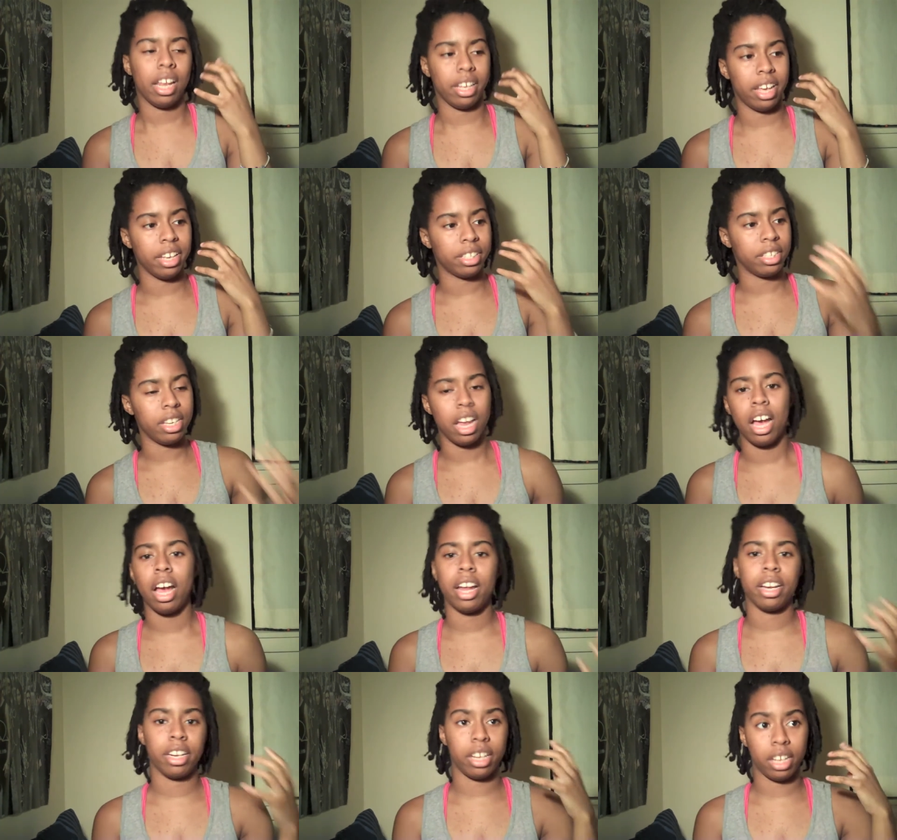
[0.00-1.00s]
Like he's
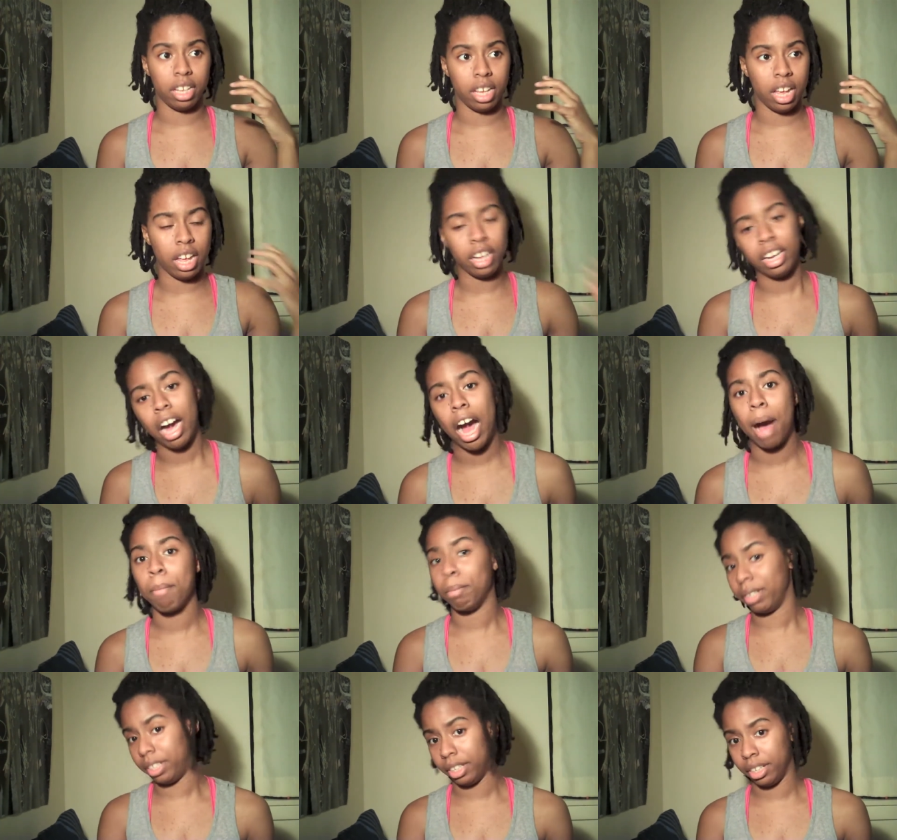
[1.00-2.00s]
not
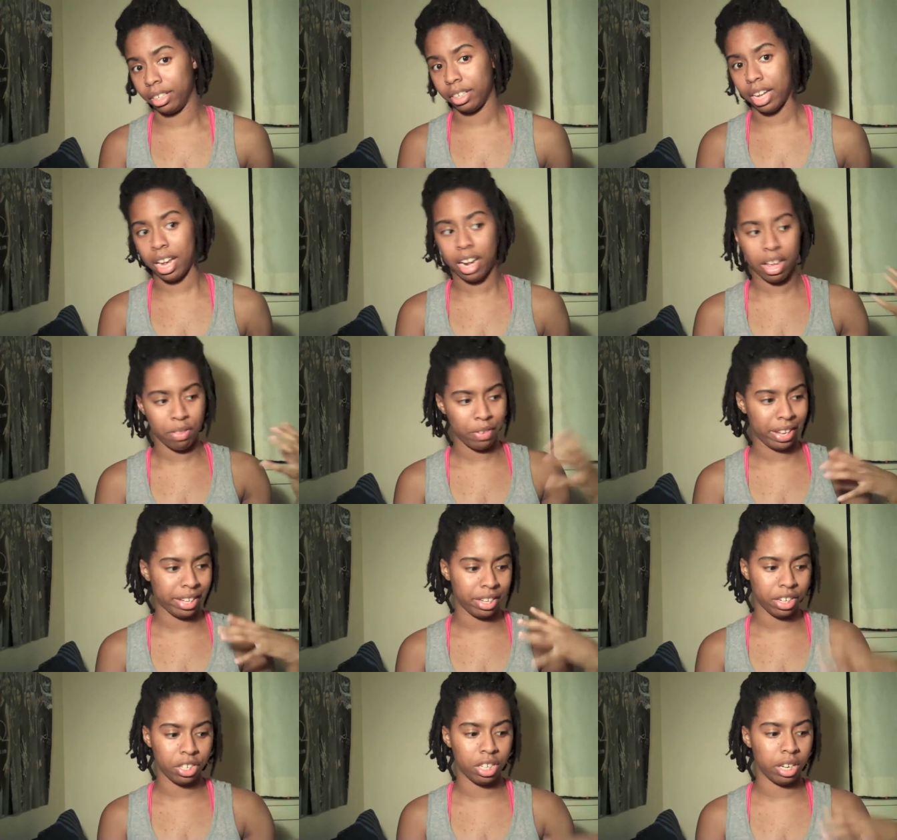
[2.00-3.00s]
incompetent. And I feel
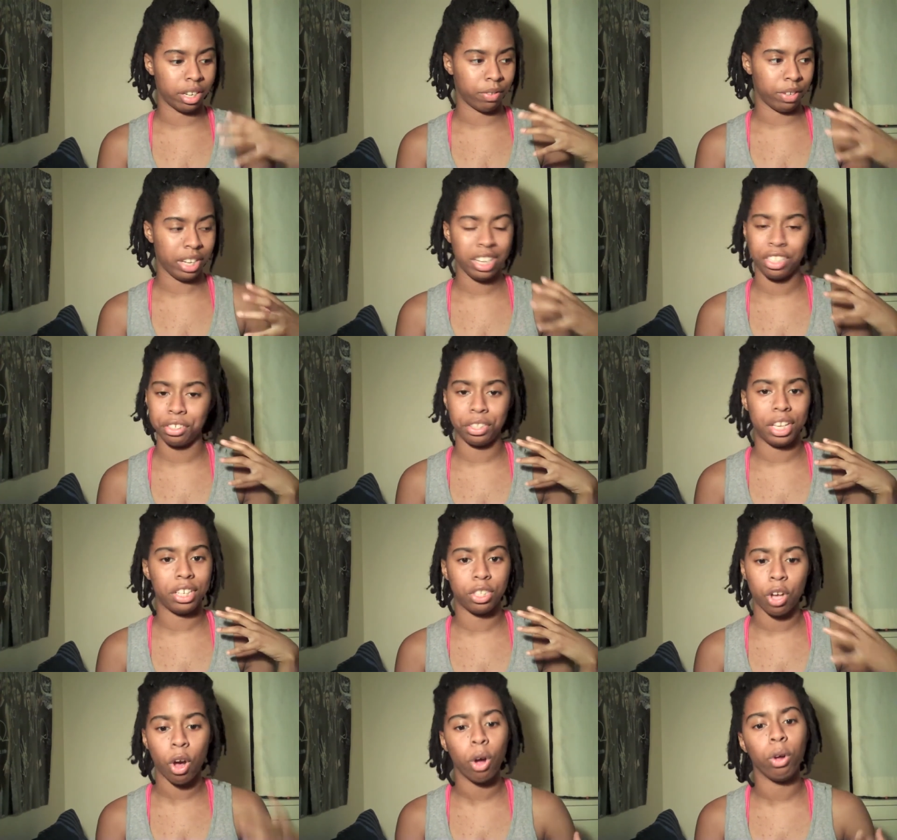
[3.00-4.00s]
like this scene is he just
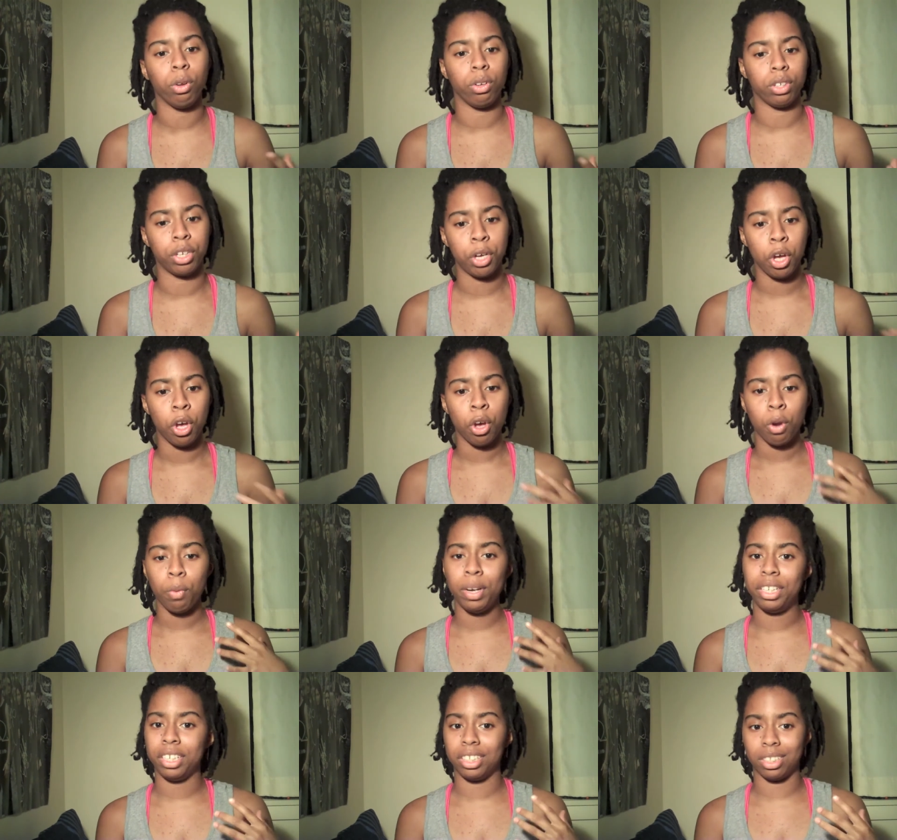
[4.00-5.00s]
he's cold
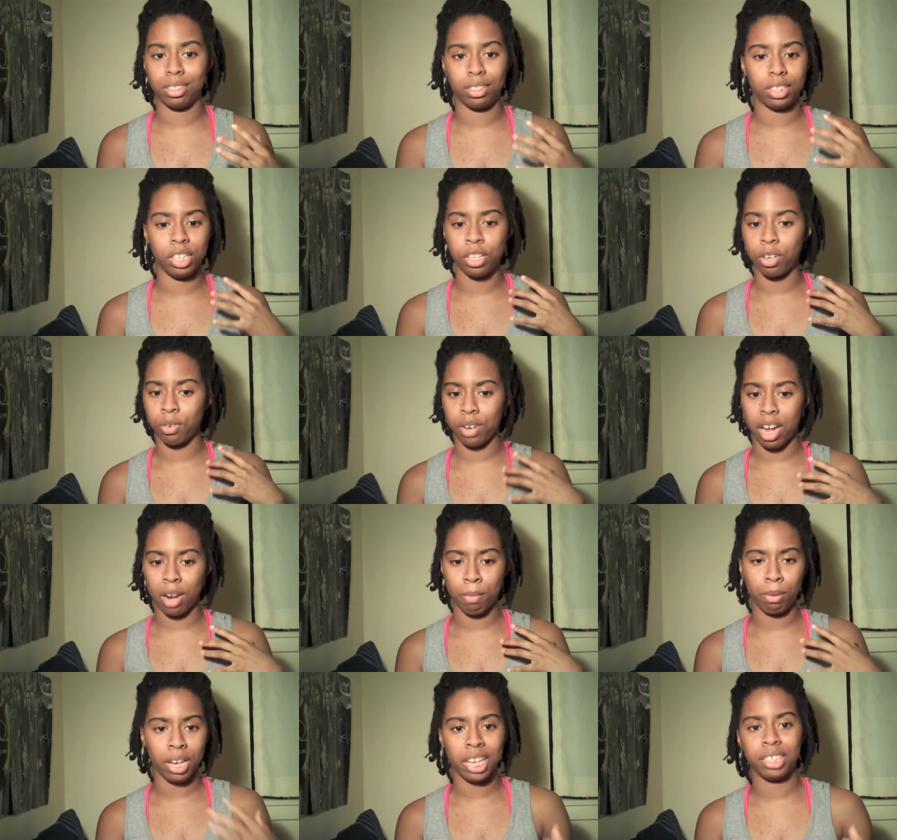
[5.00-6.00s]
which is, you know,
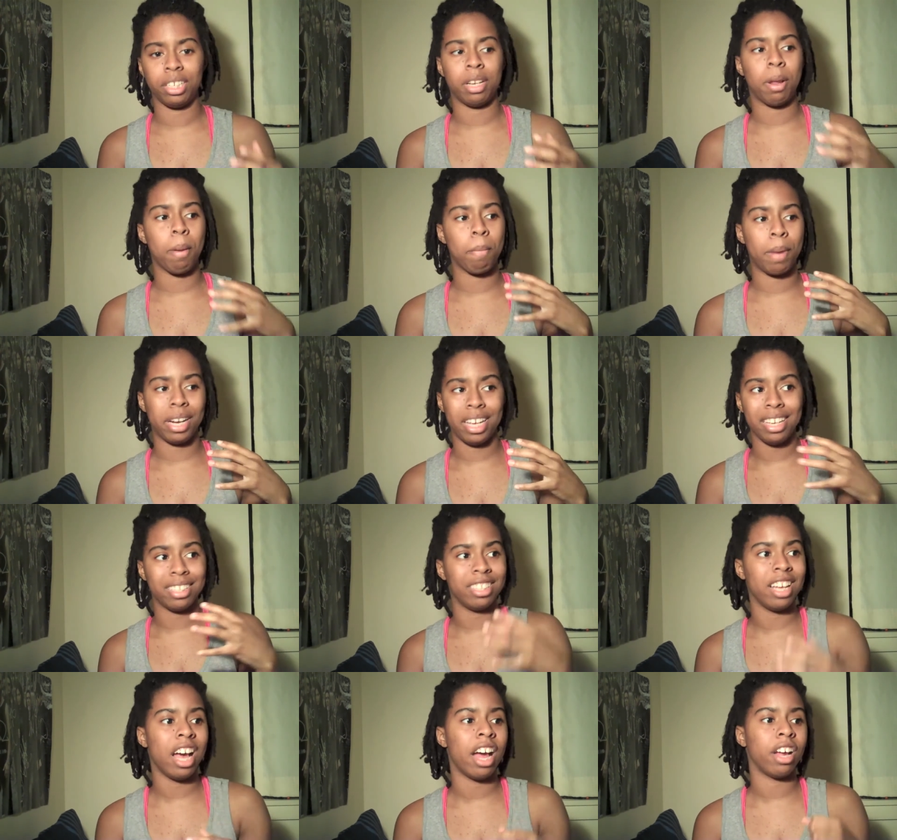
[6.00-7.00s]
not pleasant, but
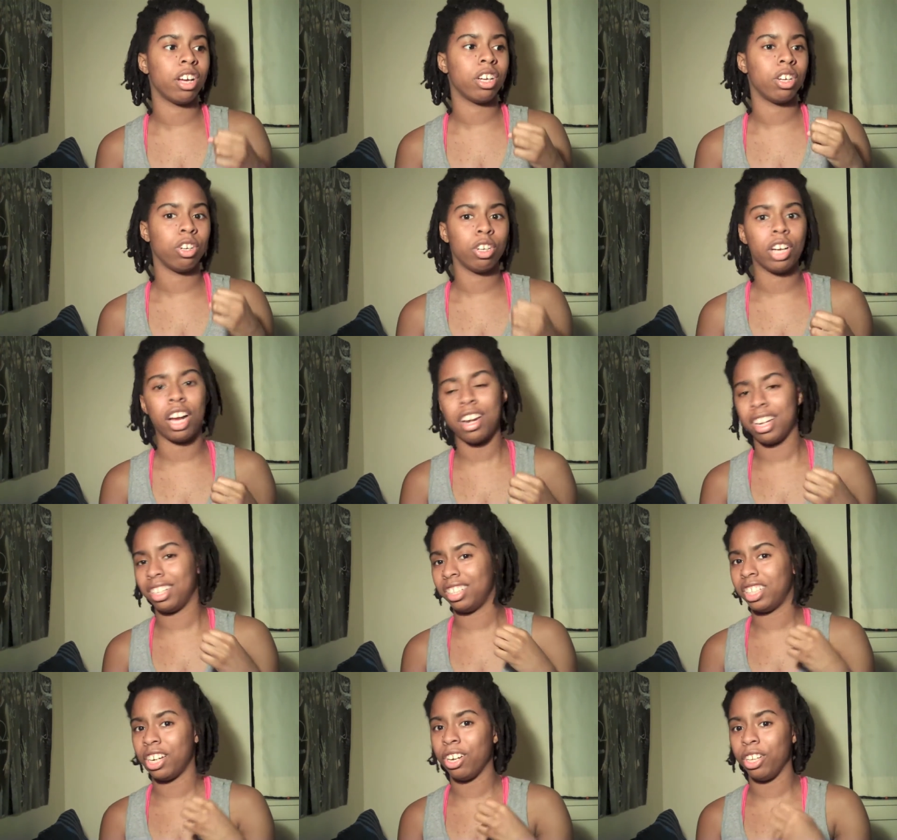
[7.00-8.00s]
he's not
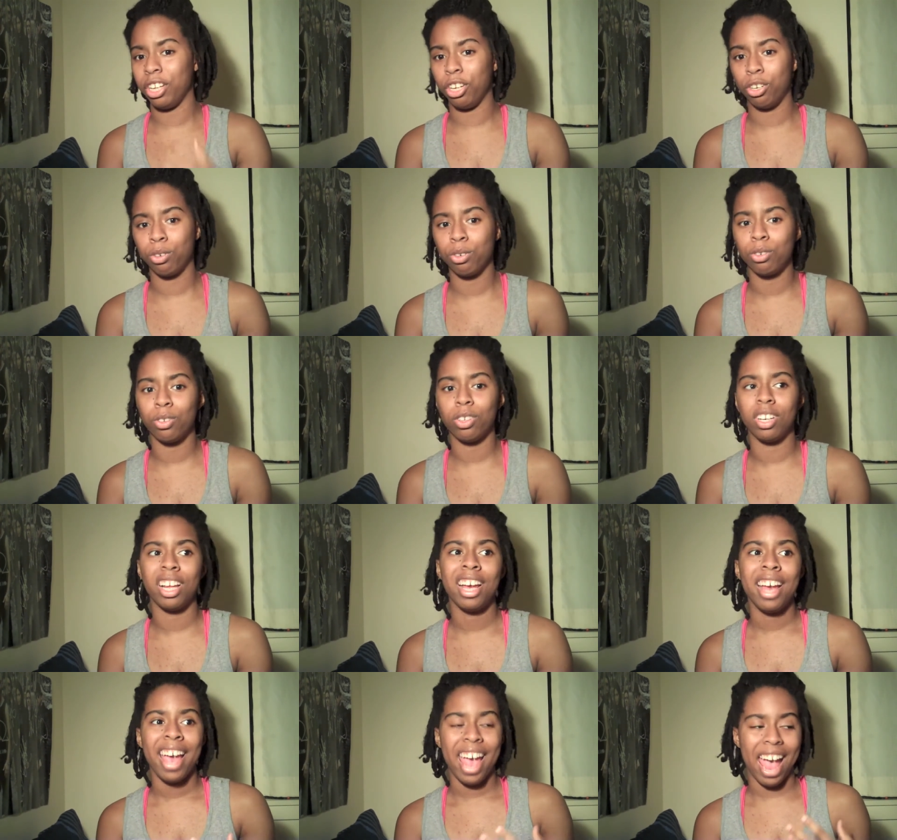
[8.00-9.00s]
unnecessarily cruel
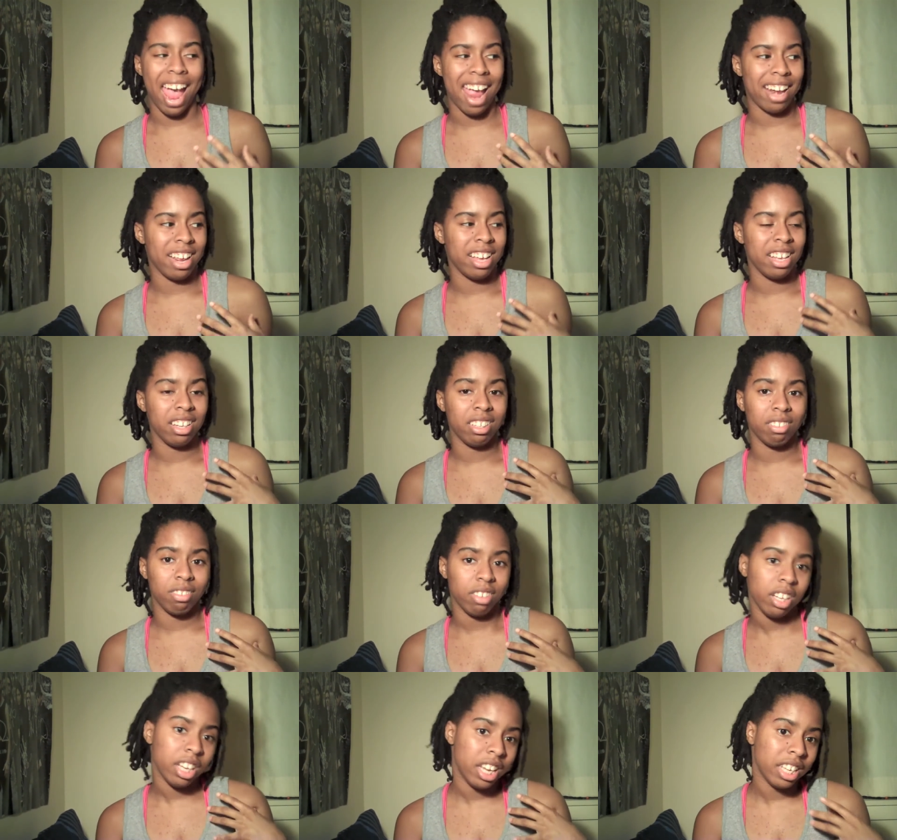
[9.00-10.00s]
and he
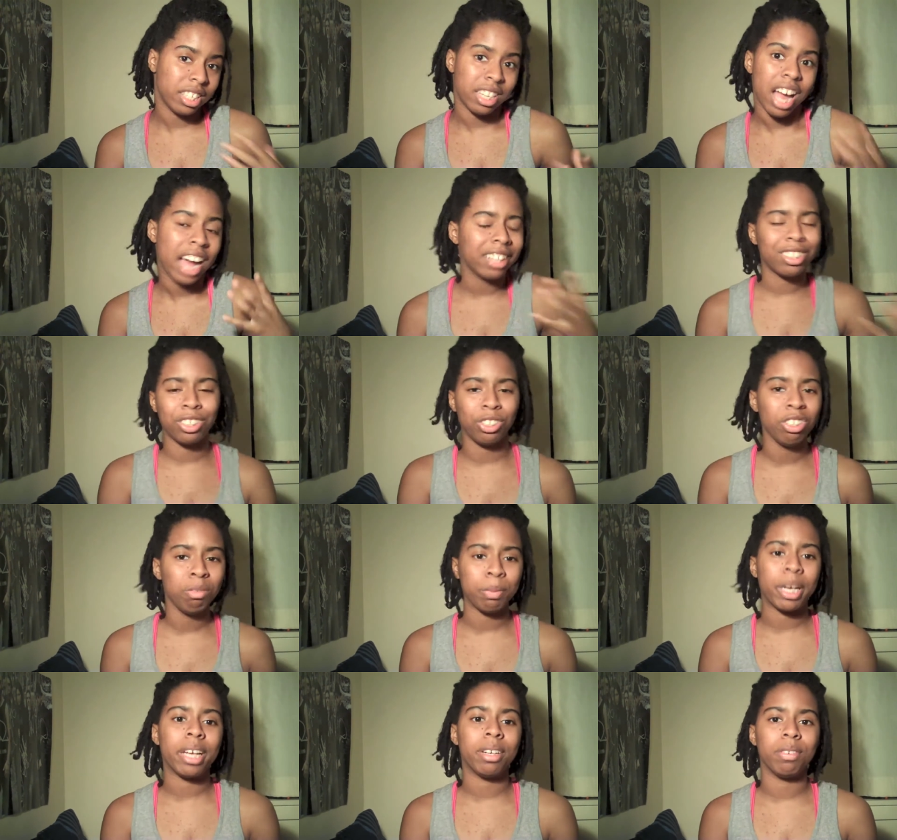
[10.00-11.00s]
he's not
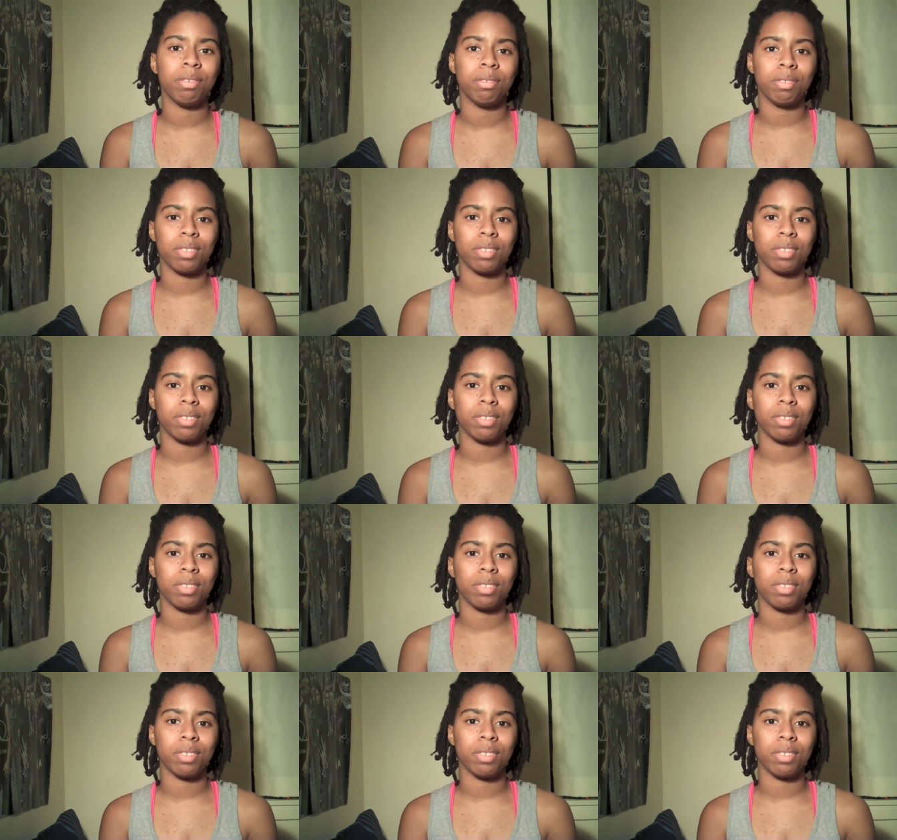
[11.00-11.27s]
stupid.